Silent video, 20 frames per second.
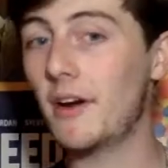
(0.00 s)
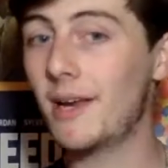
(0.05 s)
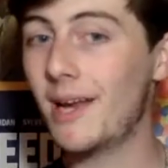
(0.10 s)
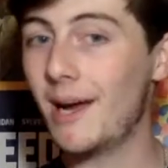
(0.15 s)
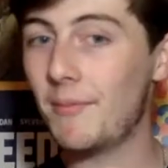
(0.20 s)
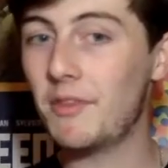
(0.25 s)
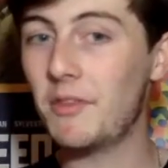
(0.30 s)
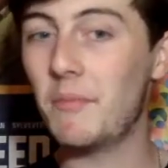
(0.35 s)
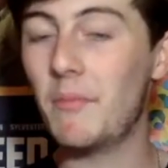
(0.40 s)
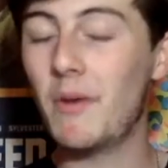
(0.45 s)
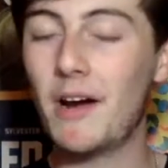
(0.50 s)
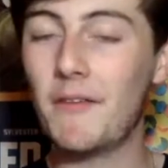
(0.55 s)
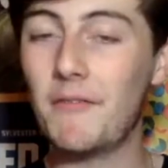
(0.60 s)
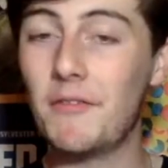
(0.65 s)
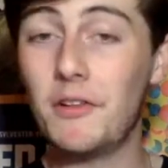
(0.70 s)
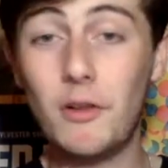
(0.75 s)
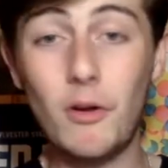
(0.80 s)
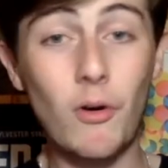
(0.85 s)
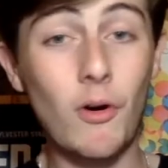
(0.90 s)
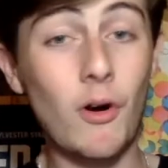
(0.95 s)
Captain
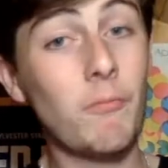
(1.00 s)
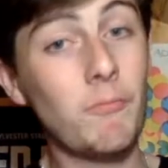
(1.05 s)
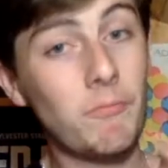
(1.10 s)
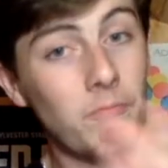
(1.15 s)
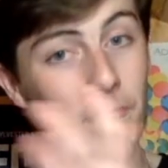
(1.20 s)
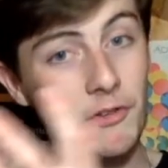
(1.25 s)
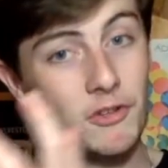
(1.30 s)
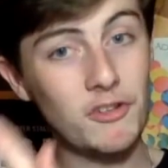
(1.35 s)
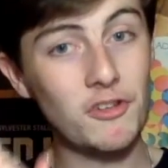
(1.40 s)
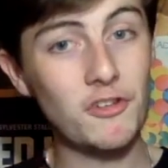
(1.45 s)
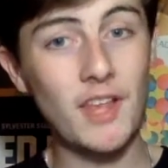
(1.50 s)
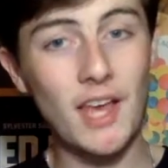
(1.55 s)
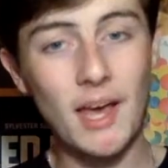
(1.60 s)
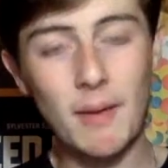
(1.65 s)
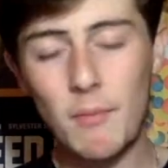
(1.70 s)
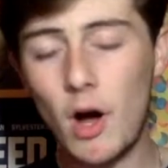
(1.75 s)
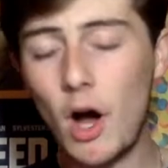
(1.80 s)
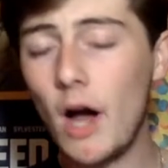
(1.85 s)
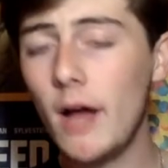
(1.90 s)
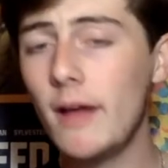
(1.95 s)
Marvel or
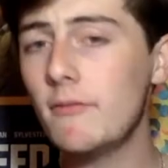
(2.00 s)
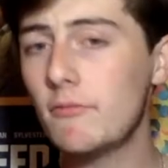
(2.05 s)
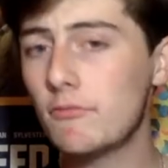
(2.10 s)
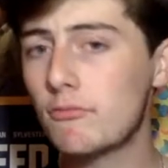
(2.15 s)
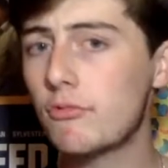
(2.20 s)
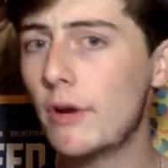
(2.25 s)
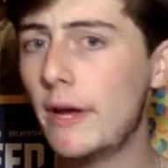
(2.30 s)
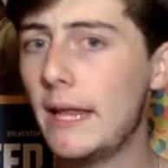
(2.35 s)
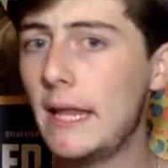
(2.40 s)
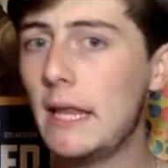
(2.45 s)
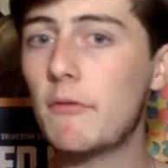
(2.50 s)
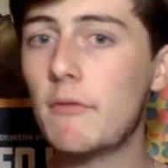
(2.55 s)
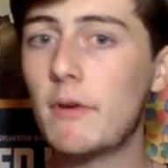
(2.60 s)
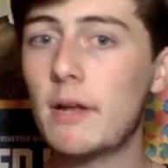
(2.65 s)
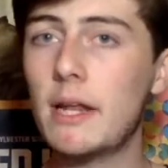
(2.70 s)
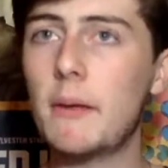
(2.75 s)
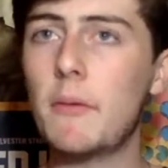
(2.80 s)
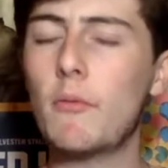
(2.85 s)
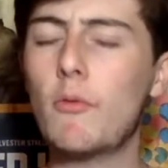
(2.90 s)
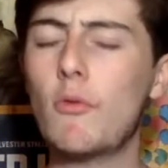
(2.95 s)
Shazam. I really,
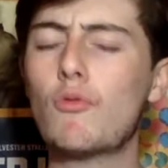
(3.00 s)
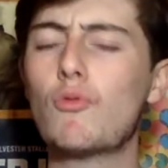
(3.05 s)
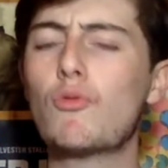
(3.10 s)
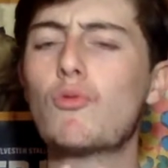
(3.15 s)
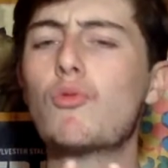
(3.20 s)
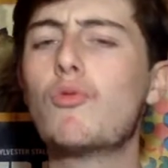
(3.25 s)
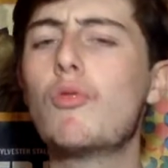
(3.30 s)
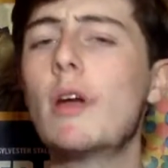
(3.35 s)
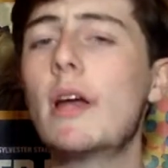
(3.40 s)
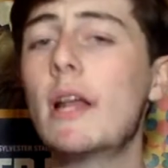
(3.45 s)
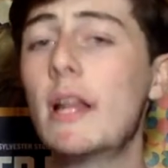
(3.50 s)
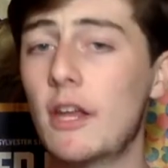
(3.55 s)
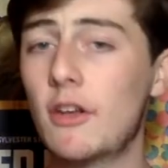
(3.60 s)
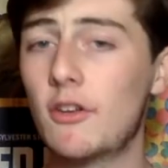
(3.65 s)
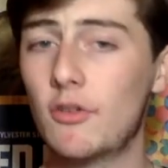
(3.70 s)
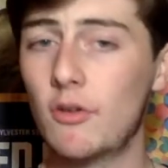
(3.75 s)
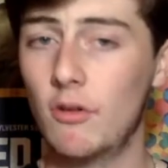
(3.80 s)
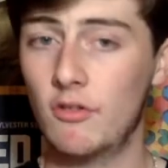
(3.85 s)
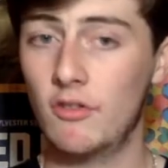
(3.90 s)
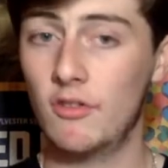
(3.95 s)
really, really
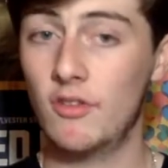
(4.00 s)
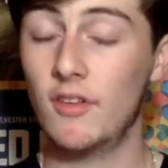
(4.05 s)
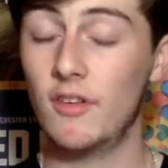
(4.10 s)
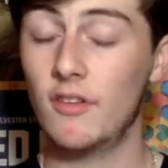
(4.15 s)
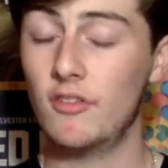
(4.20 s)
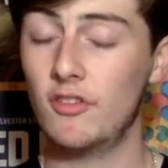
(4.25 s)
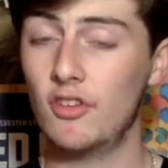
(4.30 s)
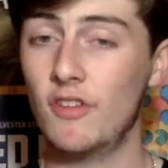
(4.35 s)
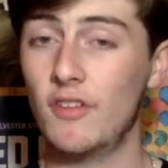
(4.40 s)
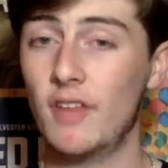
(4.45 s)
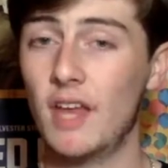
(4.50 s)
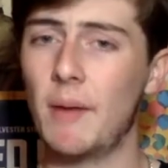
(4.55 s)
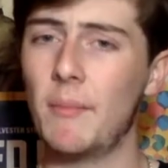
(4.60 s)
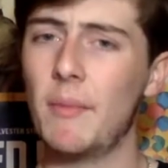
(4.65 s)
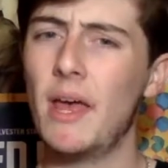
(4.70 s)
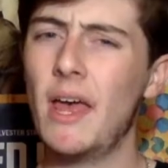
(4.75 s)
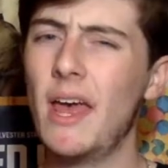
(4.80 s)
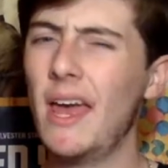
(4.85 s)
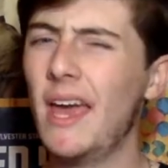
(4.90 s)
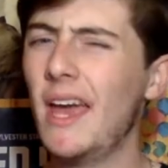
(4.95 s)
enjoyed Shazam.
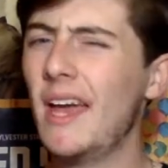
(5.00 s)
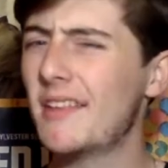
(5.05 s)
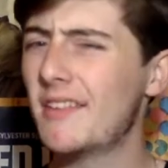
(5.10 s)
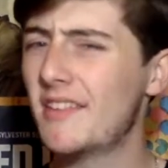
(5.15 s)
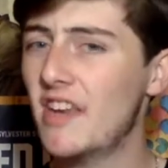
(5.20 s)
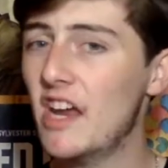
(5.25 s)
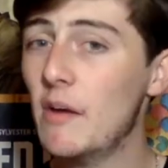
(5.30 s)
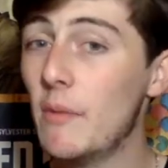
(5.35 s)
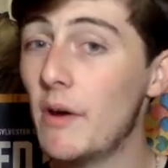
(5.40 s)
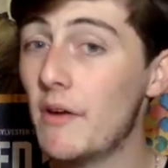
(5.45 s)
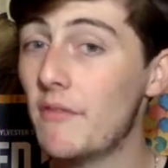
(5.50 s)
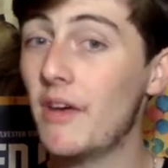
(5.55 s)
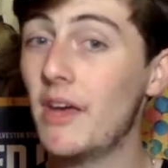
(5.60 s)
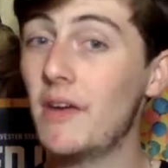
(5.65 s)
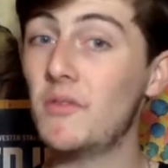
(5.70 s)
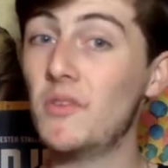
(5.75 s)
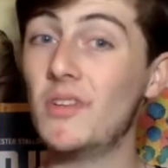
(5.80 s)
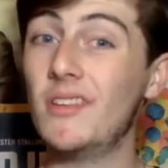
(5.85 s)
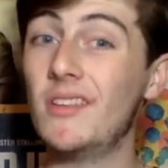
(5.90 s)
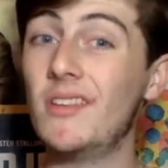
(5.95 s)
It's now my
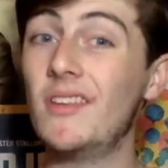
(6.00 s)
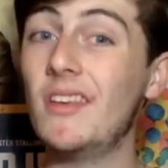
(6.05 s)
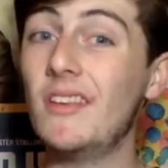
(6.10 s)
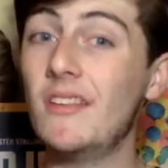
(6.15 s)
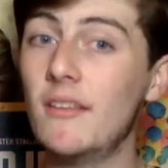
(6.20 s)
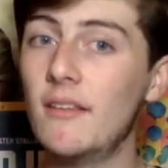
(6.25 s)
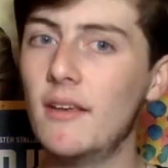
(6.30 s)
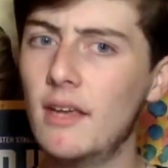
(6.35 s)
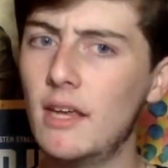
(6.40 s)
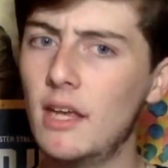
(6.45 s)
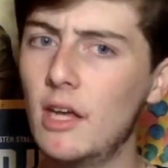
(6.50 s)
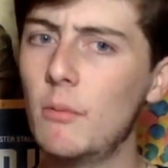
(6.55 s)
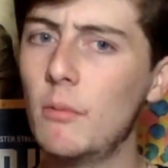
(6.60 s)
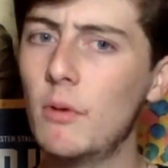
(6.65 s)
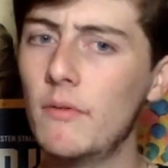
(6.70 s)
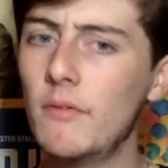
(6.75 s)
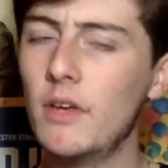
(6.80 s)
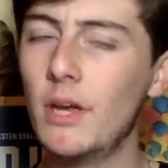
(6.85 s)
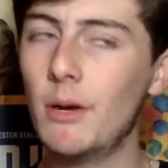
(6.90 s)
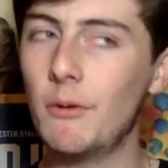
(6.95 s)
favorite DCEU
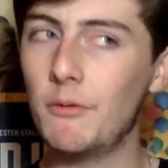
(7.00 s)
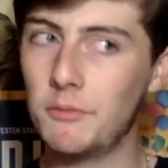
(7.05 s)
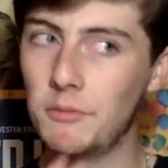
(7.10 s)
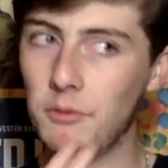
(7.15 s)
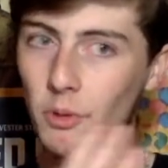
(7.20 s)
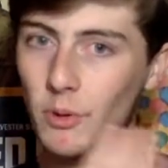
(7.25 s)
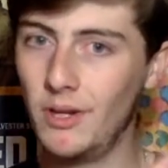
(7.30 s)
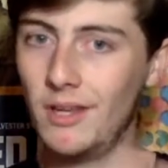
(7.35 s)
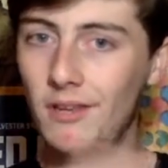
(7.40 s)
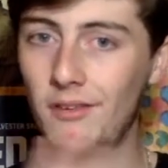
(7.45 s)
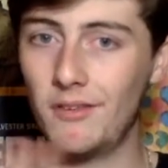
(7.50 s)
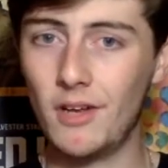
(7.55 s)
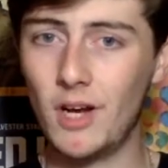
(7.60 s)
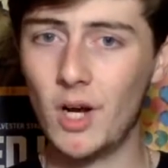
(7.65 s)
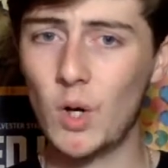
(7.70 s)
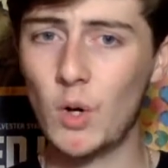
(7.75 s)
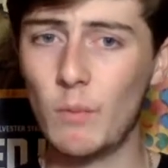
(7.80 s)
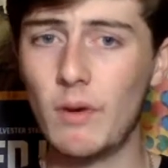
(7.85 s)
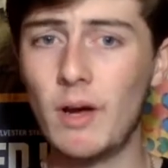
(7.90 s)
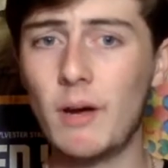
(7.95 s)
movie. It was between this and
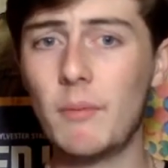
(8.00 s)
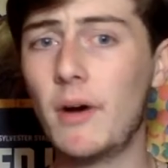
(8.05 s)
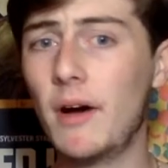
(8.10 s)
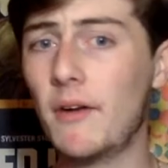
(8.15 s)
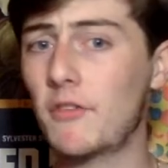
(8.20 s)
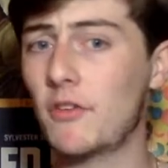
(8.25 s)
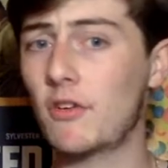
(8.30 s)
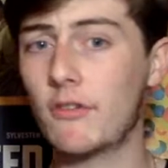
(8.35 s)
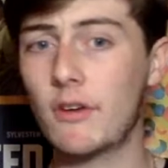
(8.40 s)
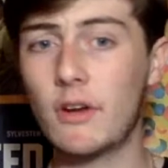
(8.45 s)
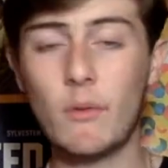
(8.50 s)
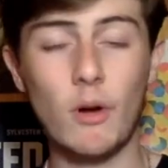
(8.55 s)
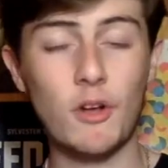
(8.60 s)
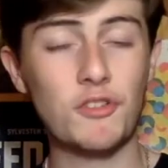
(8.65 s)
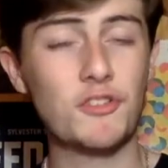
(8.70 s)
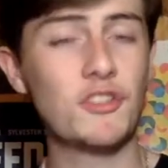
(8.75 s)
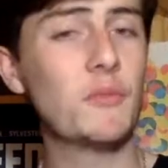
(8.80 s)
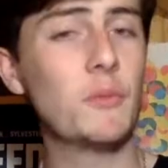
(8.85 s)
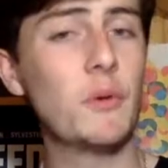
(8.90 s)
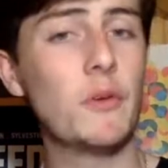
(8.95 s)
Aquaman, but after
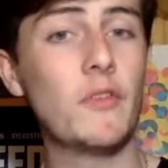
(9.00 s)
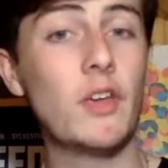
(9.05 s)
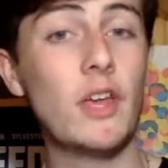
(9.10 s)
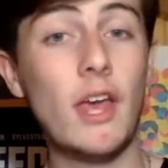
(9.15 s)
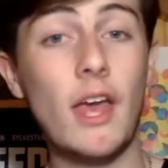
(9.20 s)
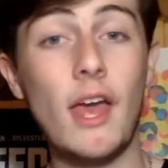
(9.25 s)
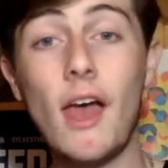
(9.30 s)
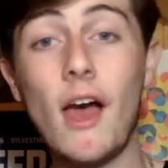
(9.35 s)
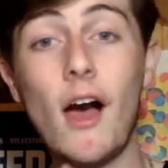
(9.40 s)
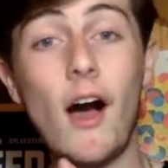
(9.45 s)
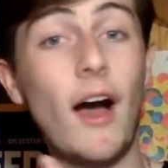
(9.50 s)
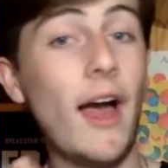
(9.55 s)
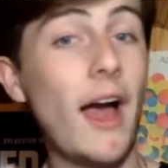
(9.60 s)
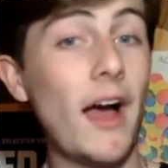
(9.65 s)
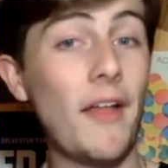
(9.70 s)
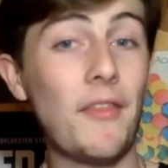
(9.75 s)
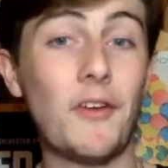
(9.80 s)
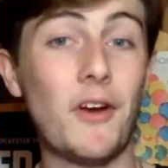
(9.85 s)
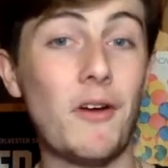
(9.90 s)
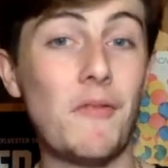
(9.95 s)
rewatching this movie, I
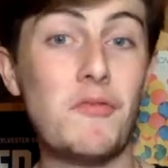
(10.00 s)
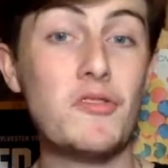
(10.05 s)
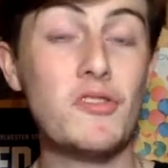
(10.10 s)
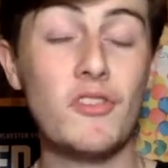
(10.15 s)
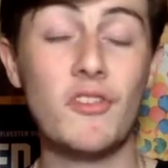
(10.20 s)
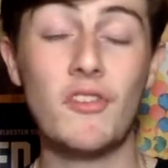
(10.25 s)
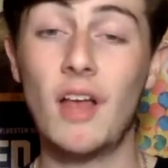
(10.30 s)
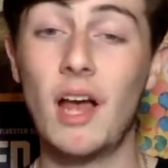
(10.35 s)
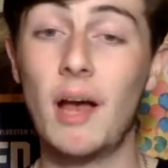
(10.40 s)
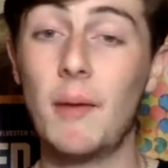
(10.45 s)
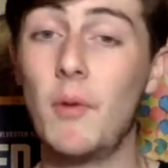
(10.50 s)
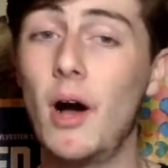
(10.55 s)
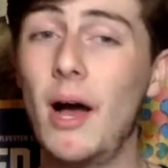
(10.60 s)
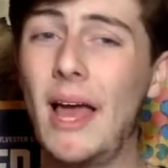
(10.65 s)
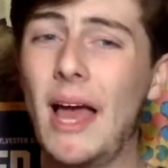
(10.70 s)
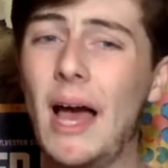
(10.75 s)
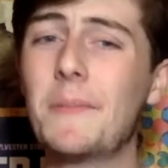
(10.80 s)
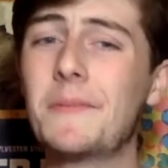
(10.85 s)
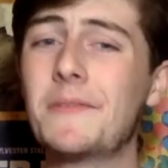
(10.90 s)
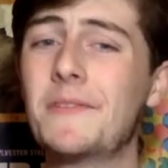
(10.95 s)
have to go for Shazam. I
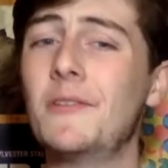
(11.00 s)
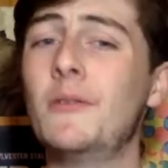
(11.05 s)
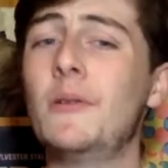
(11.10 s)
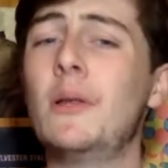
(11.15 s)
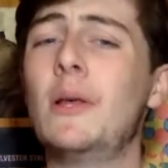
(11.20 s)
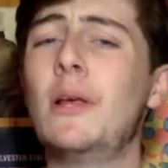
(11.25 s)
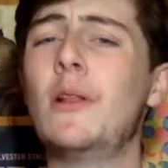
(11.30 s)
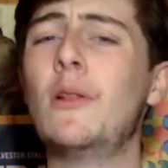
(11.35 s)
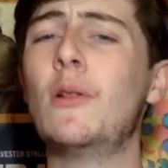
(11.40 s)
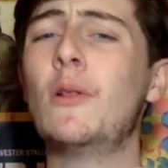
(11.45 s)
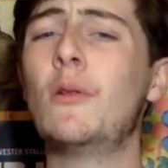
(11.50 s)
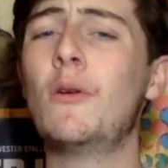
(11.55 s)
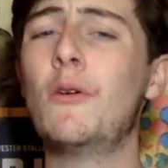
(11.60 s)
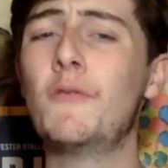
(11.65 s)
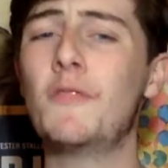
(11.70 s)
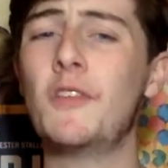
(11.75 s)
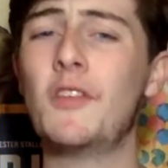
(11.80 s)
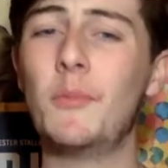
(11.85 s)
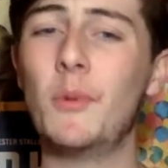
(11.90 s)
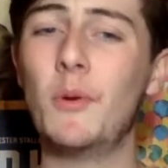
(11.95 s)
absolutely
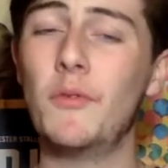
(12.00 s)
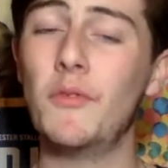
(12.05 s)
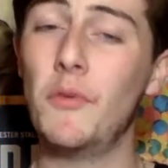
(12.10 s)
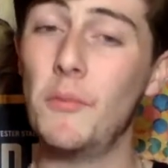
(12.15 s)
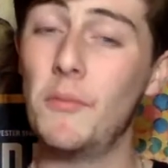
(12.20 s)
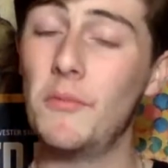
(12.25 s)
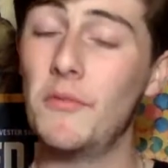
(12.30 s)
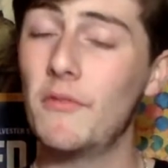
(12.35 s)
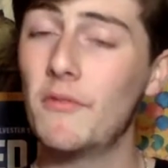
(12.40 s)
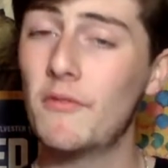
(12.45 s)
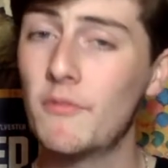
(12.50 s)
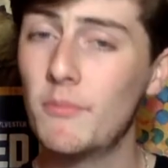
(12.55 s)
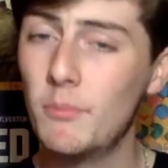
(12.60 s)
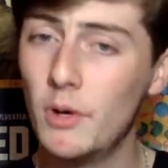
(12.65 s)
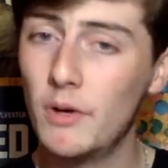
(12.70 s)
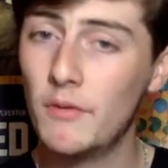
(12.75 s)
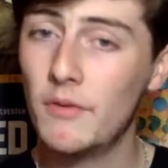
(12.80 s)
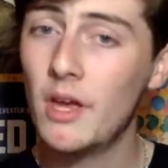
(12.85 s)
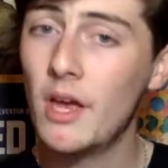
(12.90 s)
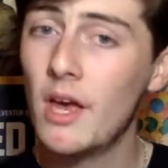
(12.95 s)
love this
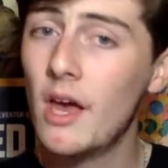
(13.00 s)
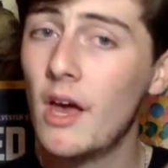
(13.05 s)
movie.